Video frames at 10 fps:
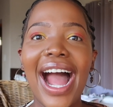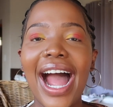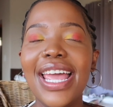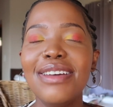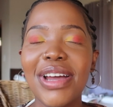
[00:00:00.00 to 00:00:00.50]

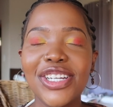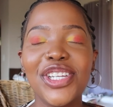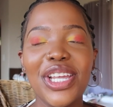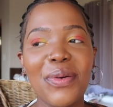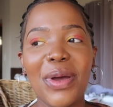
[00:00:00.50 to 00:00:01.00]
I am
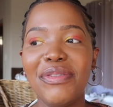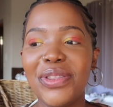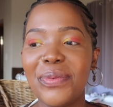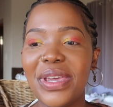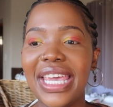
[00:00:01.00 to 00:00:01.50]
actually away for
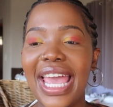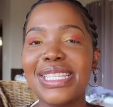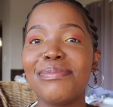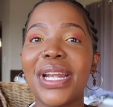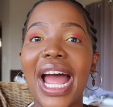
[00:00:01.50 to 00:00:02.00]
the
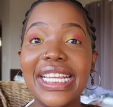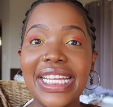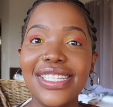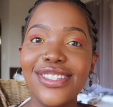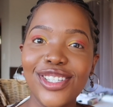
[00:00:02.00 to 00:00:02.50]
weekend, but I
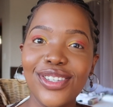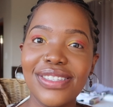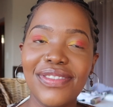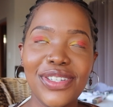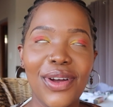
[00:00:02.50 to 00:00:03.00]
needed to shoot
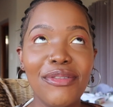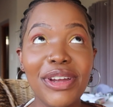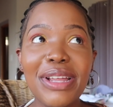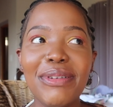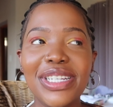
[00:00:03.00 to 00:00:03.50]
this video. I
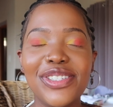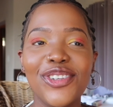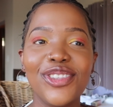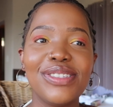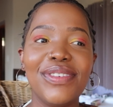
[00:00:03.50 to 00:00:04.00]
really wanted to
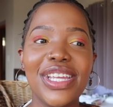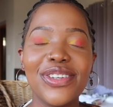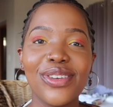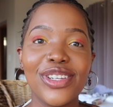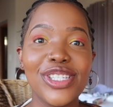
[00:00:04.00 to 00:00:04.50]
shoot this
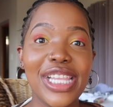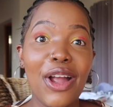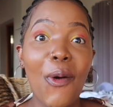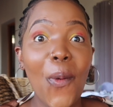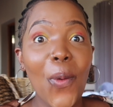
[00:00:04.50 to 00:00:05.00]
video, so I just
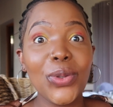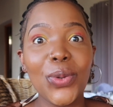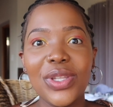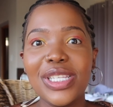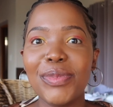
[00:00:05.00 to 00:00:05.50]
like hauled
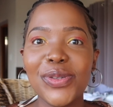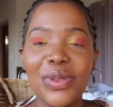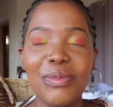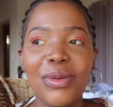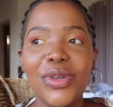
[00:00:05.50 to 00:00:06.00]
all these books with me.